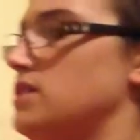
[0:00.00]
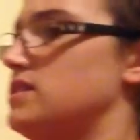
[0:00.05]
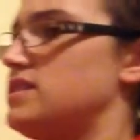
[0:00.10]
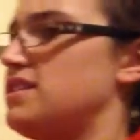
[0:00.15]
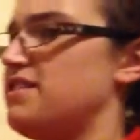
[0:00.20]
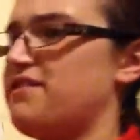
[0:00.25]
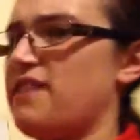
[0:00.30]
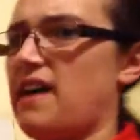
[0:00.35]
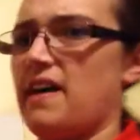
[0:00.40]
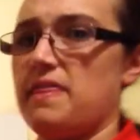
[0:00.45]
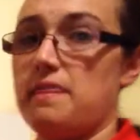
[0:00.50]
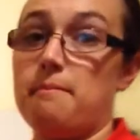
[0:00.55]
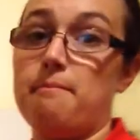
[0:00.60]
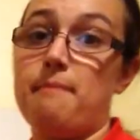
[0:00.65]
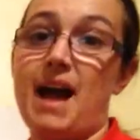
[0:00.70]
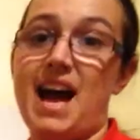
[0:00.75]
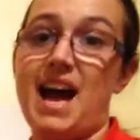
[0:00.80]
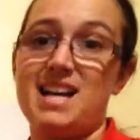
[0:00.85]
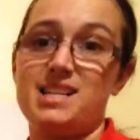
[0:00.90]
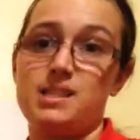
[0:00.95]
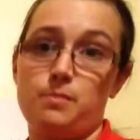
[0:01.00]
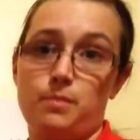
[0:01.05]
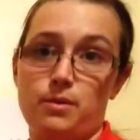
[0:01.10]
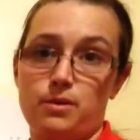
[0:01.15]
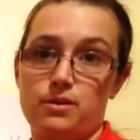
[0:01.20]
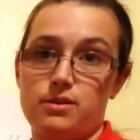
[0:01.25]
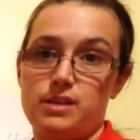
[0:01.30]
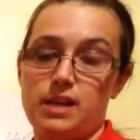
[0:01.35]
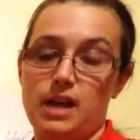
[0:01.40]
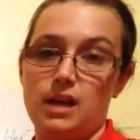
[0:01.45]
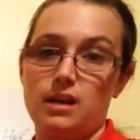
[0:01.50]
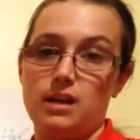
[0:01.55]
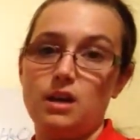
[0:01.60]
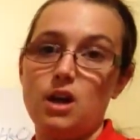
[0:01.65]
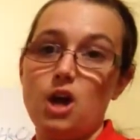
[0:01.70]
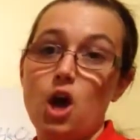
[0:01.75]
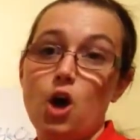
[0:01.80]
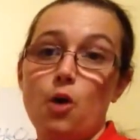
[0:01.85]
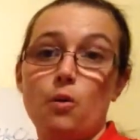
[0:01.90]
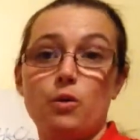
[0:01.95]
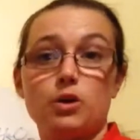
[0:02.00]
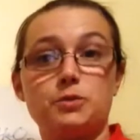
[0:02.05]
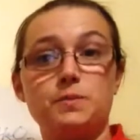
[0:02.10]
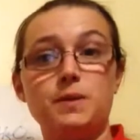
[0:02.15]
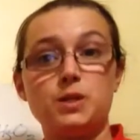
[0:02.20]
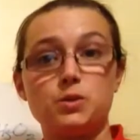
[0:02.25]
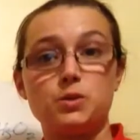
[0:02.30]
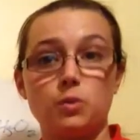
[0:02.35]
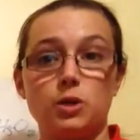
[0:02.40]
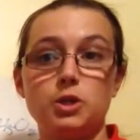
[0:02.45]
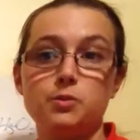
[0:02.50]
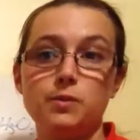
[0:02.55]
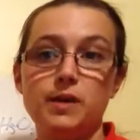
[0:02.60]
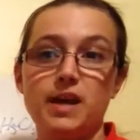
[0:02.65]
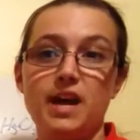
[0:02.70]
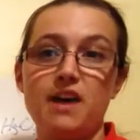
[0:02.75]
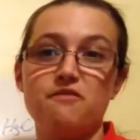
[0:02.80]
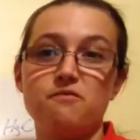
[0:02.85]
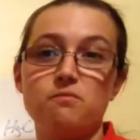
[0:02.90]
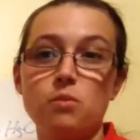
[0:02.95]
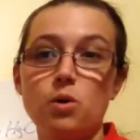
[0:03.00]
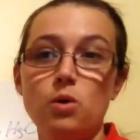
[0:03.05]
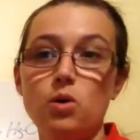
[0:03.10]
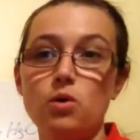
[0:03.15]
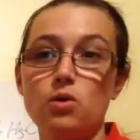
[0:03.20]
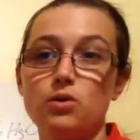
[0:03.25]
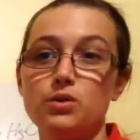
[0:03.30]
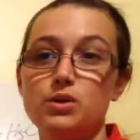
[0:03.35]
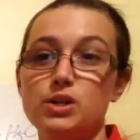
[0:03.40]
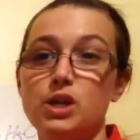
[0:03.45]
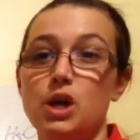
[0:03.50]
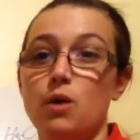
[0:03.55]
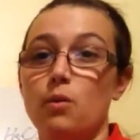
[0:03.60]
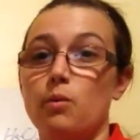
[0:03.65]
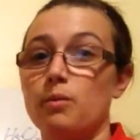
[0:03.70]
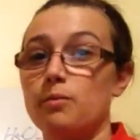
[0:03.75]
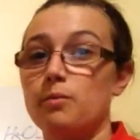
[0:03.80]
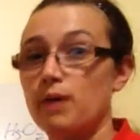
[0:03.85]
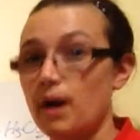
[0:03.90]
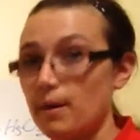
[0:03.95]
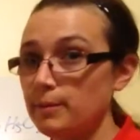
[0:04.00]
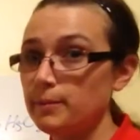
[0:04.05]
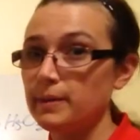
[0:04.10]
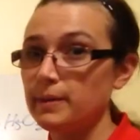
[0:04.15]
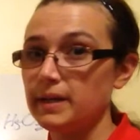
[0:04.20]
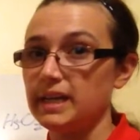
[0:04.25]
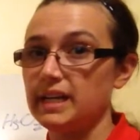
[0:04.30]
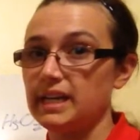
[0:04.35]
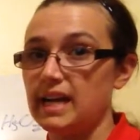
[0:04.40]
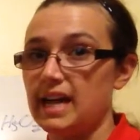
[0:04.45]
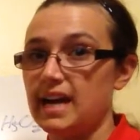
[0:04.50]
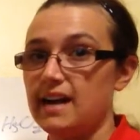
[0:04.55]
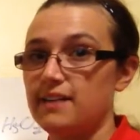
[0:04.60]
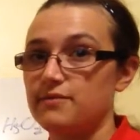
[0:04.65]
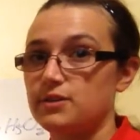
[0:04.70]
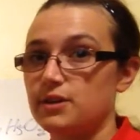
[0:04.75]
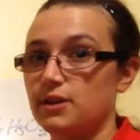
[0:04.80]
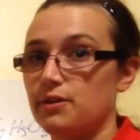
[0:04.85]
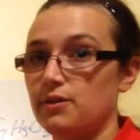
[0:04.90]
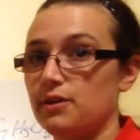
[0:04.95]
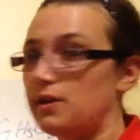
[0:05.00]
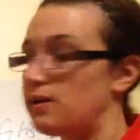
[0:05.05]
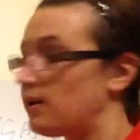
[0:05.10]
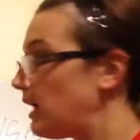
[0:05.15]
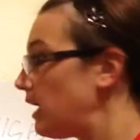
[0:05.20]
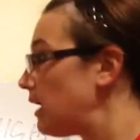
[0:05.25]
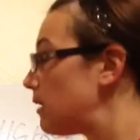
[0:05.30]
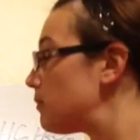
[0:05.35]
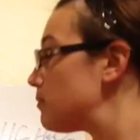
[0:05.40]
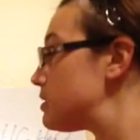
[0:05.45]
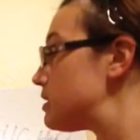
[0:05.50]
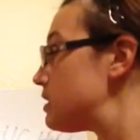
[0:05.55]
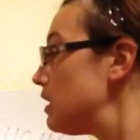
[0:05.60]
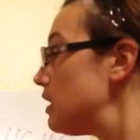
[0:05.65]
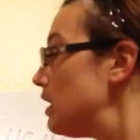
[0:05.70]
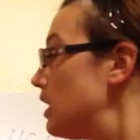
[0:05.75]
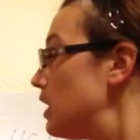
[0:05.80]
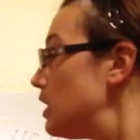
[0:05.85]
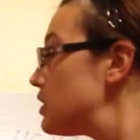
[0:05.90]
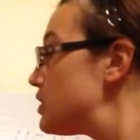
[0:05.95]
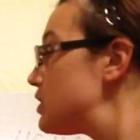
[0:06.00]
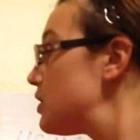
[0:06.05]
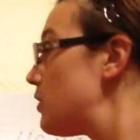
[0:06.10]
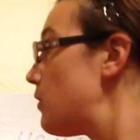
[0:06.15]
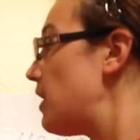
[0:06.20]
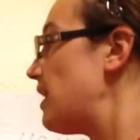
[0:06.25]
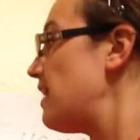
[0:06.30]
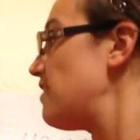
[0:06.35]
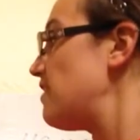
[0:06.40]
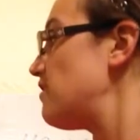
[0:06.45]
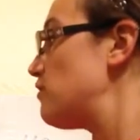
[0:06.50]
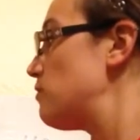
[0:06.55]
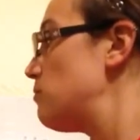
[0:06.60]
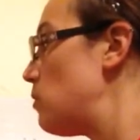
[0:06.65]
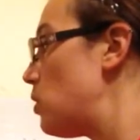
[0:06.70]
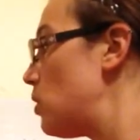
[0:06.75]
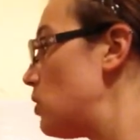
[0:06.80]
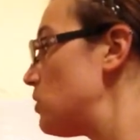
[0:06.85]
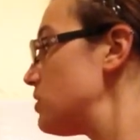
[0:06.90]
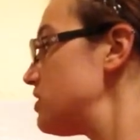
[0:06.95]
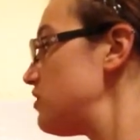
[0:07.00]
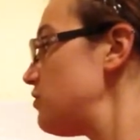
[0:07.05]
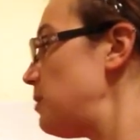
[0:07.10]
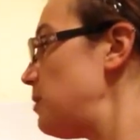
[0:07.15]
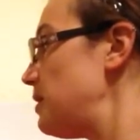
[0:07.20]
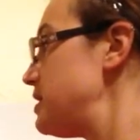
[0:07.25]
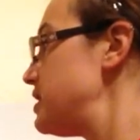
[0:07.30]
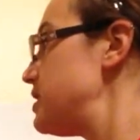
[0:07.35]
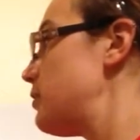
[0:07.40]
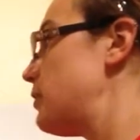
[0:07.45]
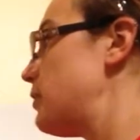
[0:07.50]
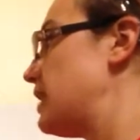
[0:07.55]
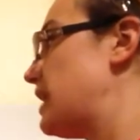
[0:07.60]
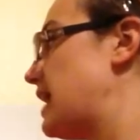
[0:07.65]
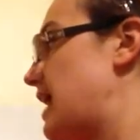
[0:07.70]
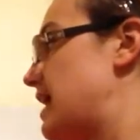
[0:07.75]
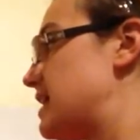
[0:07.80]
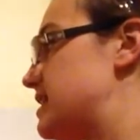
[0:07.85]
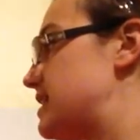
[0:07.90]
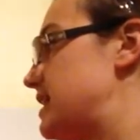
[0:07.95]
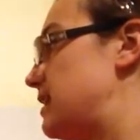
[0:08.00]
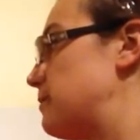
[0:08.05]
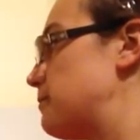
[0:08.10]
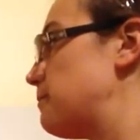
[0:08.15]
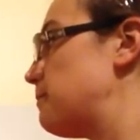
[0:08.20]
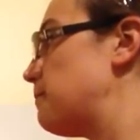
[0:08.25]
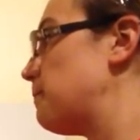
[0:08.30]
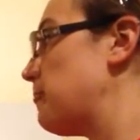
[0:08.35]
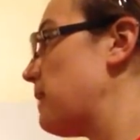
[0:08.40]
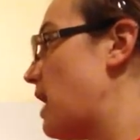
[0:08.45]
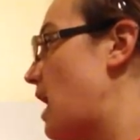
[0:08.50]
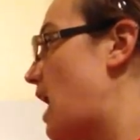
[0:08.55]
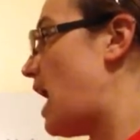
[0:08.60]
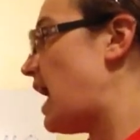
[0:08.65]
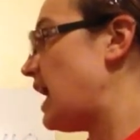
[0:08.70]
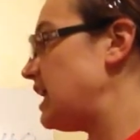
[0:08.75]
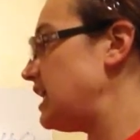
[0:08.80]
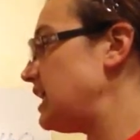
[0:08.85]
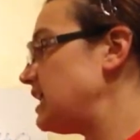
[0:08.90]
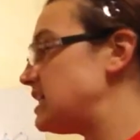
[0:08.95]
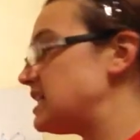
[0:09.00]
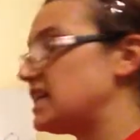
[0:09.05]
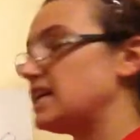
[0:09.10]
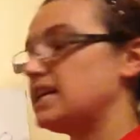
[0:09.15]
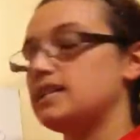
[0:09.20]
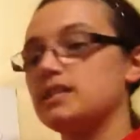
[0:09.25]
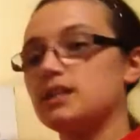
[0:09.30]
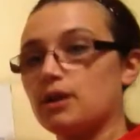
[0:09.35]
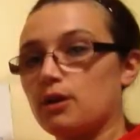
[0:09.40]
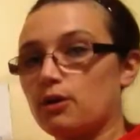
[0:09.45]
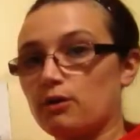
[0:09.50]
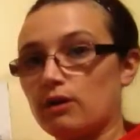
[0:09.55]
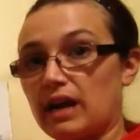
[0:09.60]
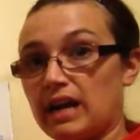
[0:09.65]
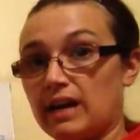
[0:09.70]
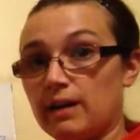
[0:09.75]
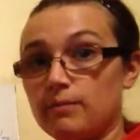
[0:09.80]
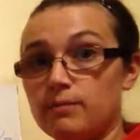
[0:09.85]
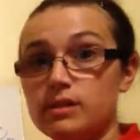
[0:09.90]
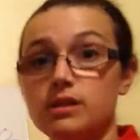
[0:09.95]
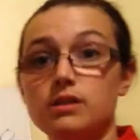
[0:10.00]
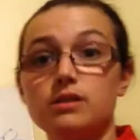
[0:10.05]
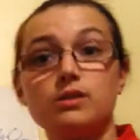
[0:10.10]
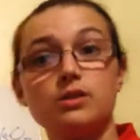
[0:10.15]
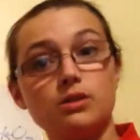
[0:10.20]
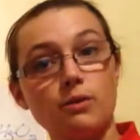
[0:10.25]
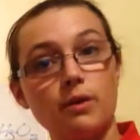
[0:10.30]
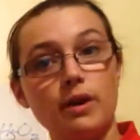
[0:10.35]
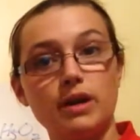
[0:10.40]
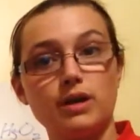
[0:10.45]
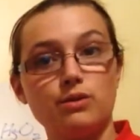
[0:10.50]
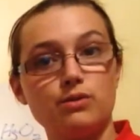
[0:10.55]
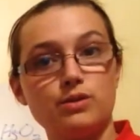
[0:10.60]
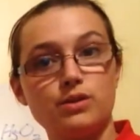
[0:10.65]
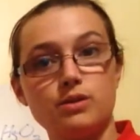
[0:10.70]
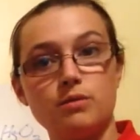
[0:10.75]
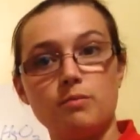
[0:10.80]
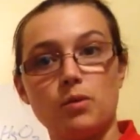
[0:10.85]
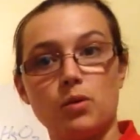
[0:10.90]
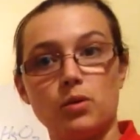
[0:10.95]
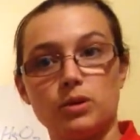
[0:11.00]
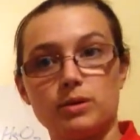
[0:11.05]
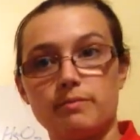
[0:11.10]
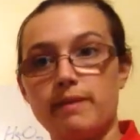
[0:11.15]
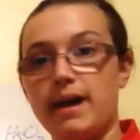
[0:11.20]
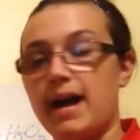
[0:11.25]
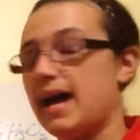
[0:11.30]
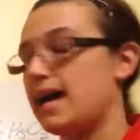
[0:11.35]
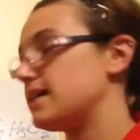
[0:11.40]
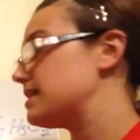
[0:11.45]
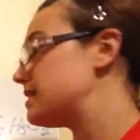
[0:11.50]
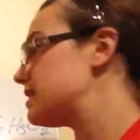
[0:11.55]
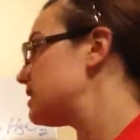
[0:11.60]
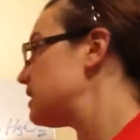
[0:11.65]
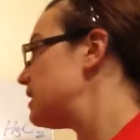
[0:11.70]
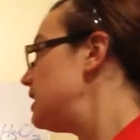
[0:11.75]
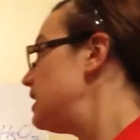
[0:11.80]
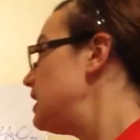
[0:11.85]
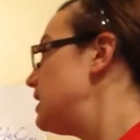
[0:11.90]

to find the mass percent, which means once we have moles, we're probably going to have to go to grams. So I have moles of benzoic acid. I need to get to grams, so I use the molar mass.